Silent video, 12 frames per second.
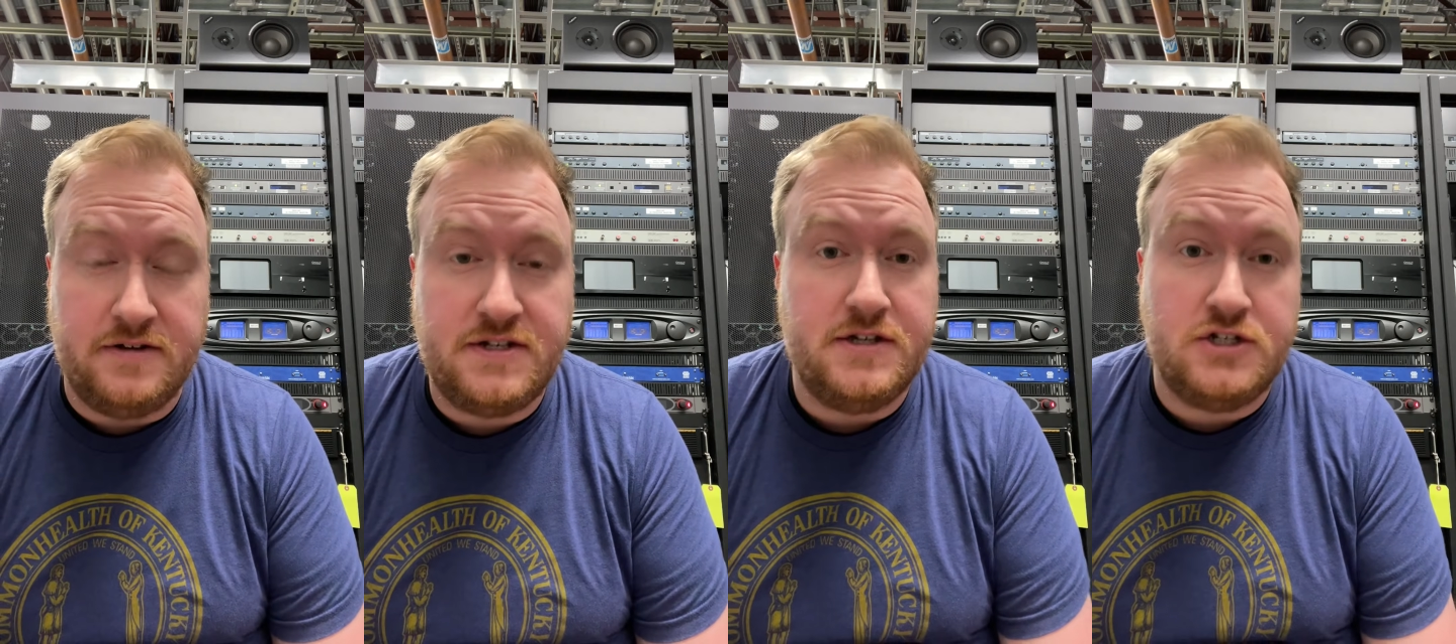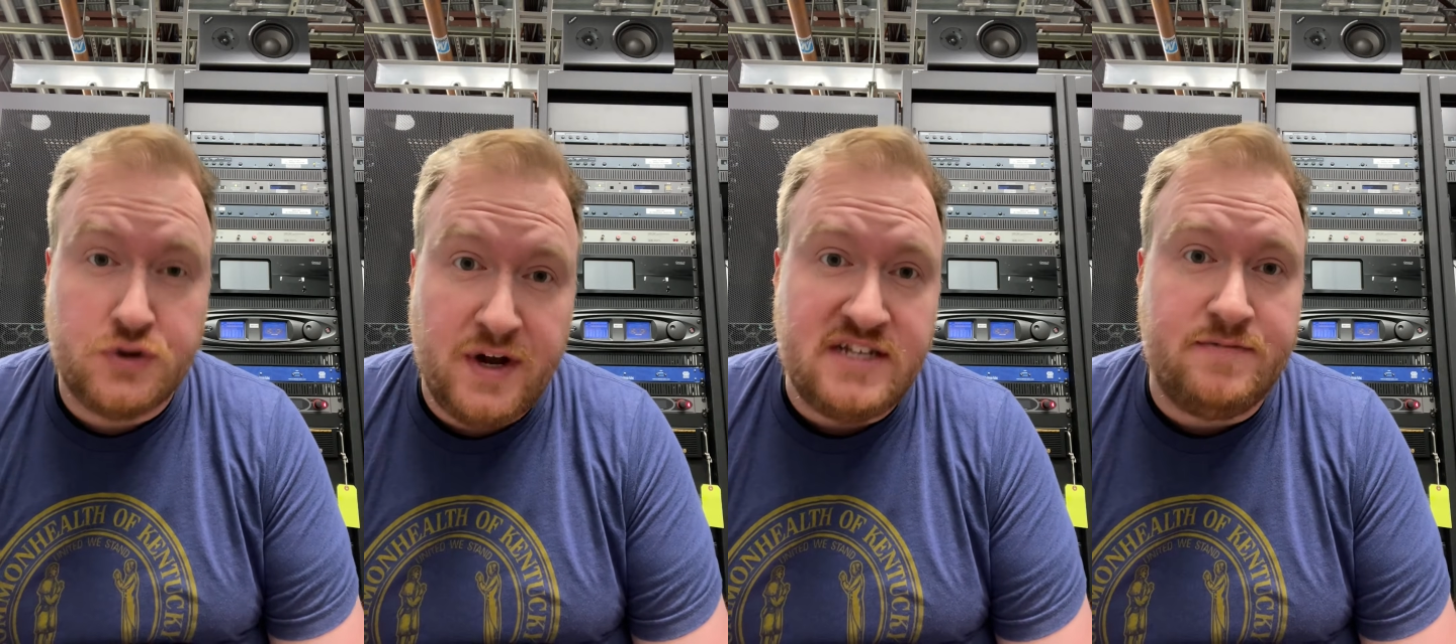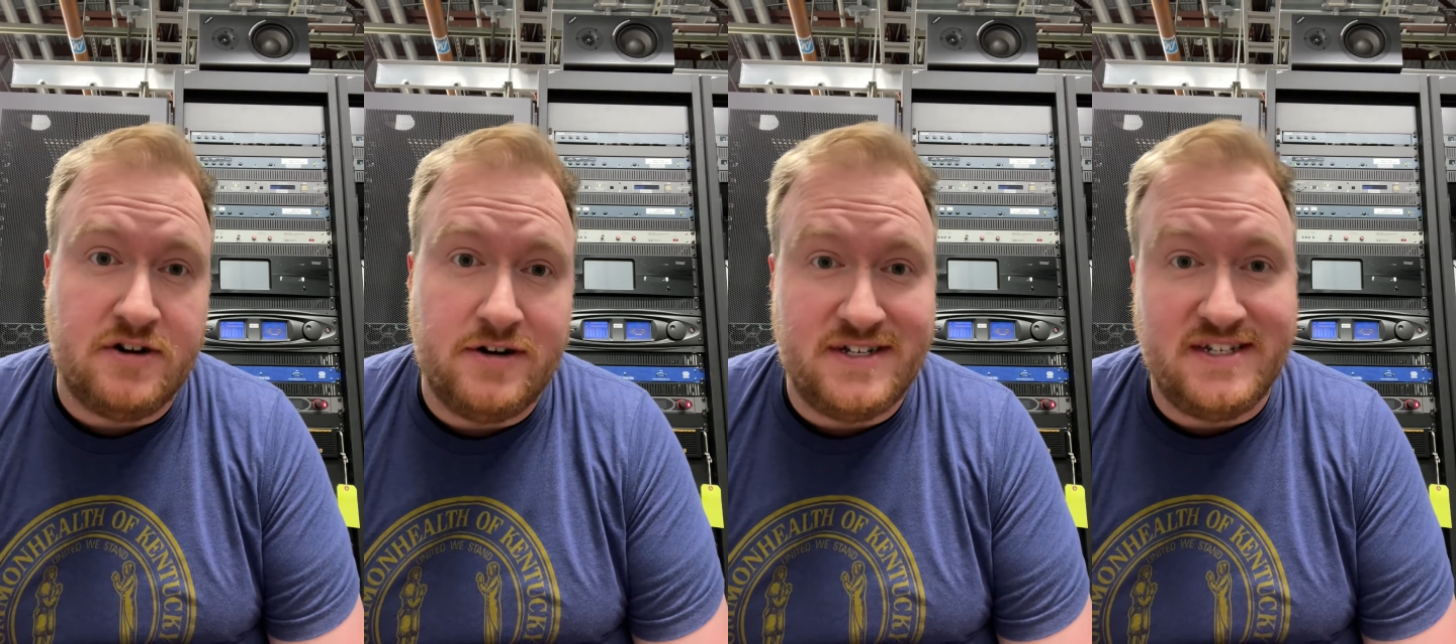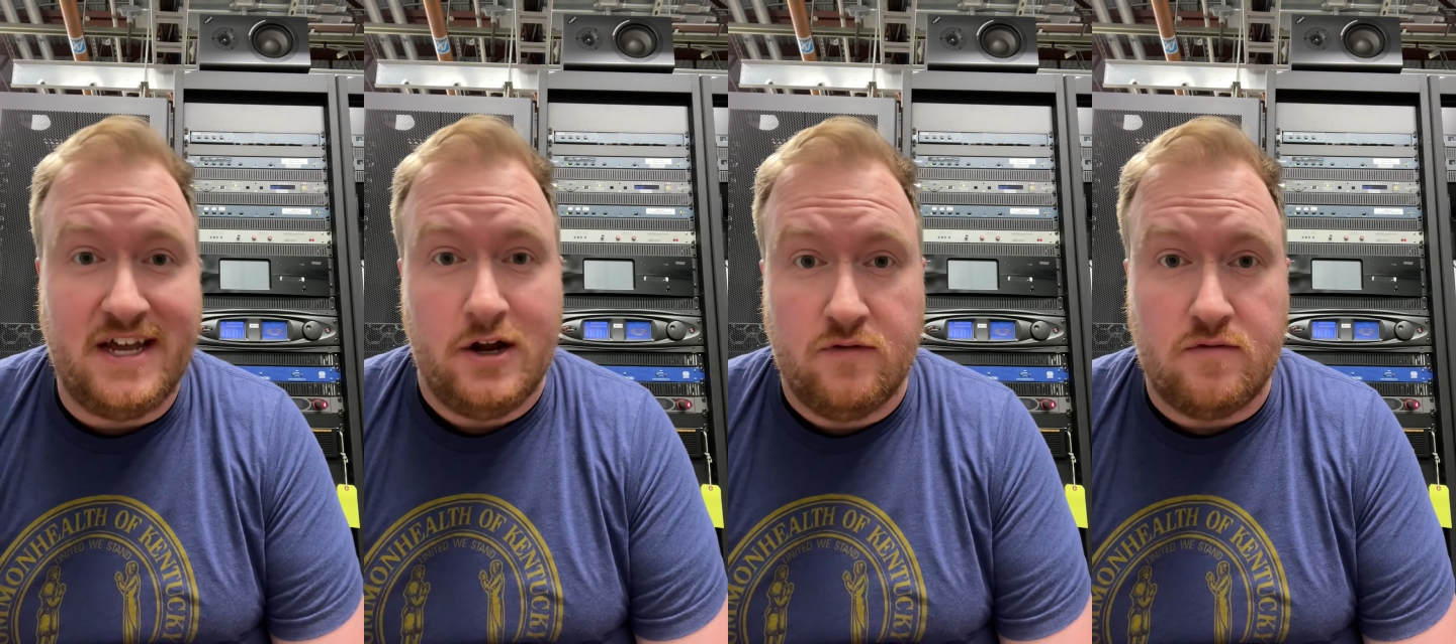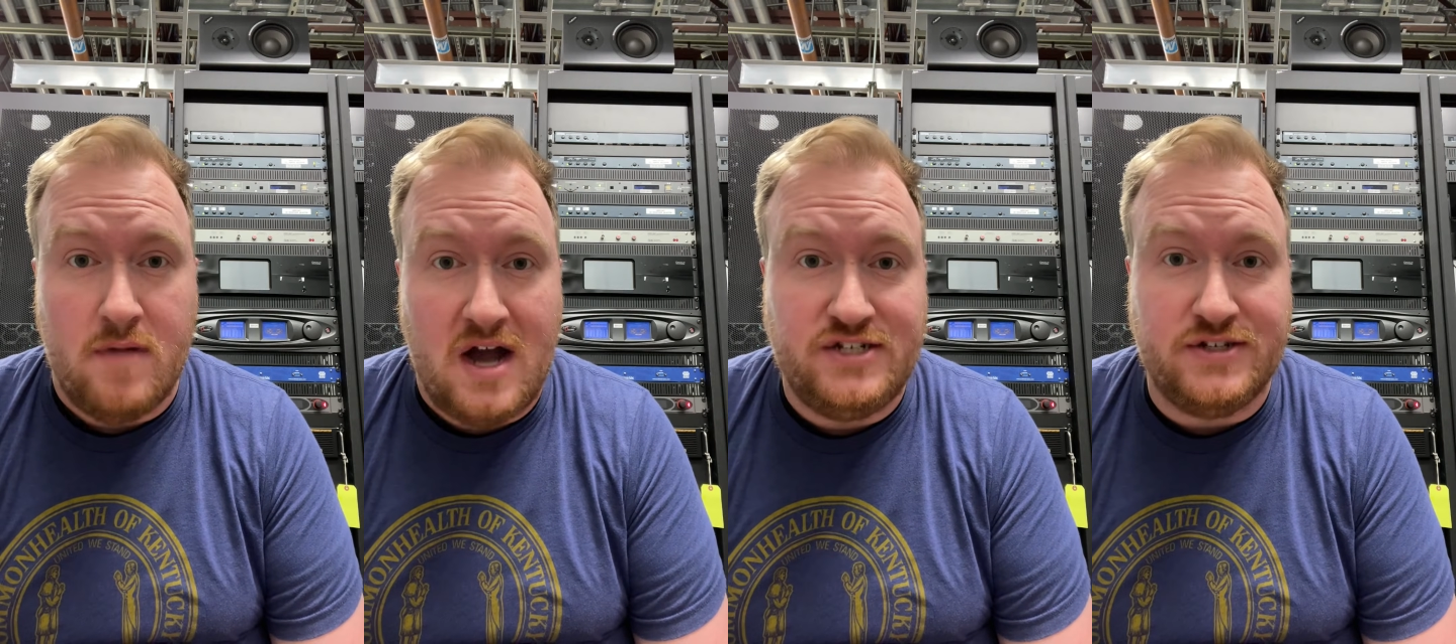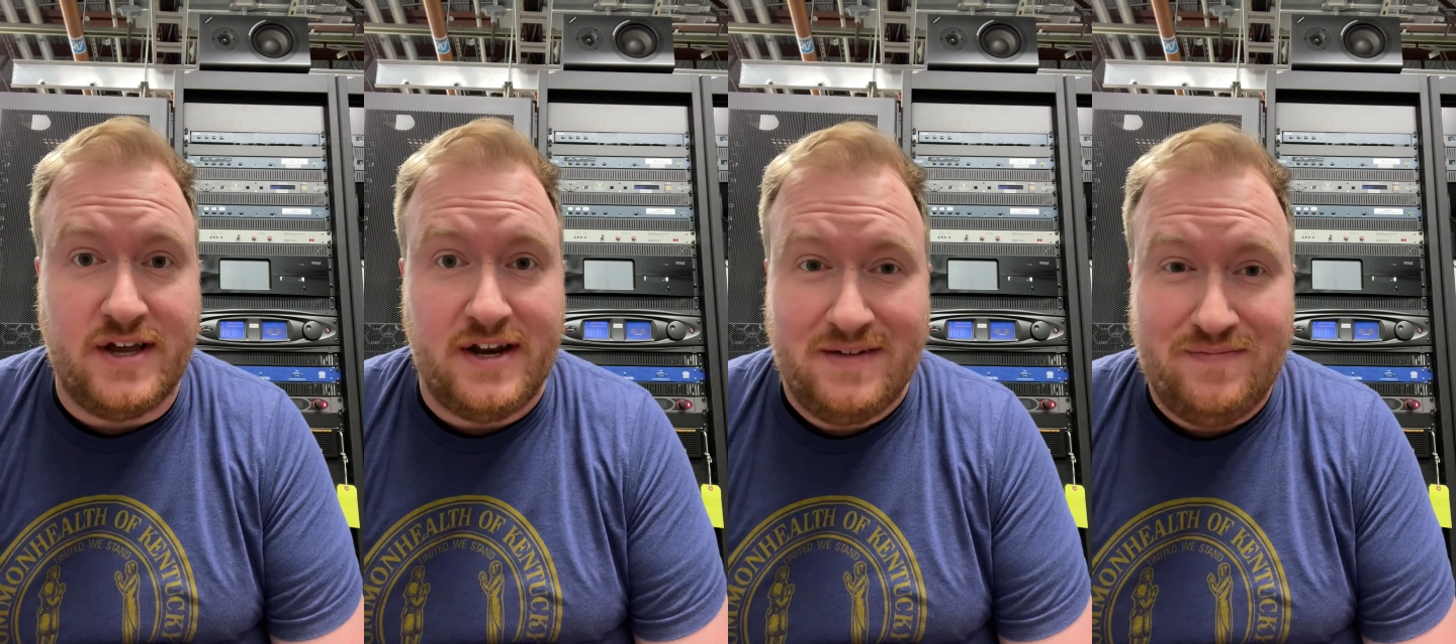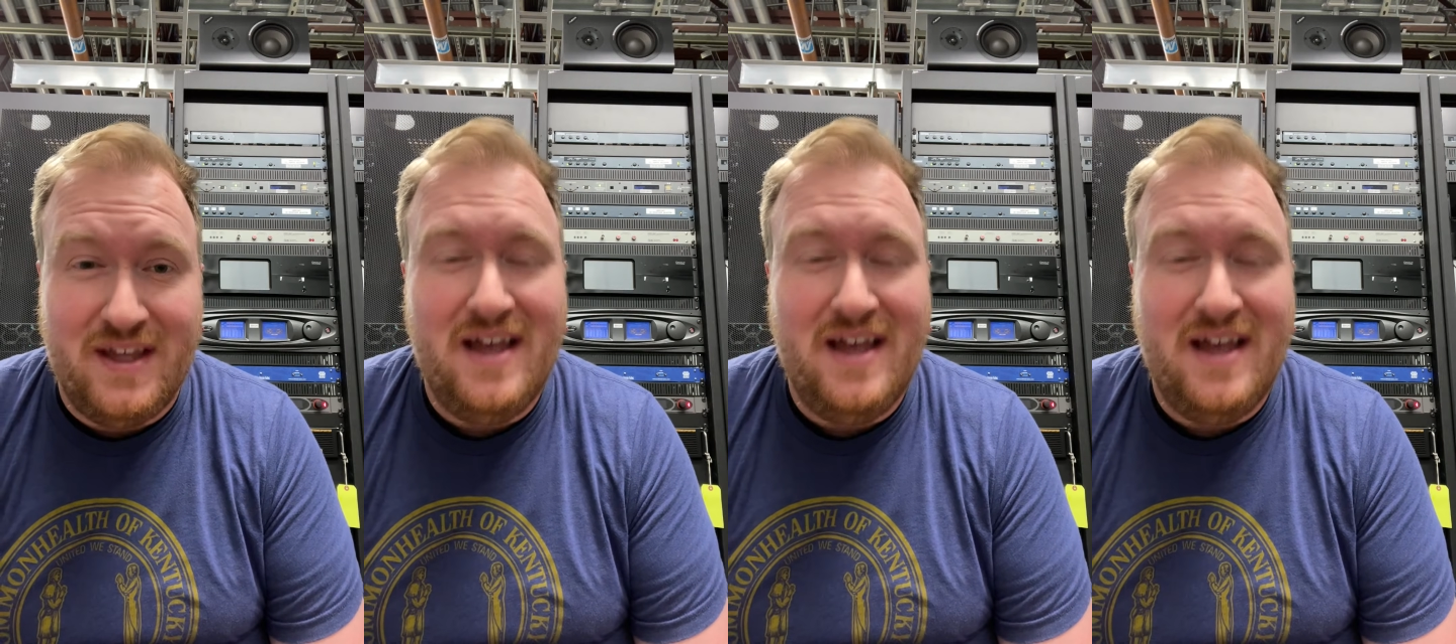so the transmitter doesn't get overmodulated.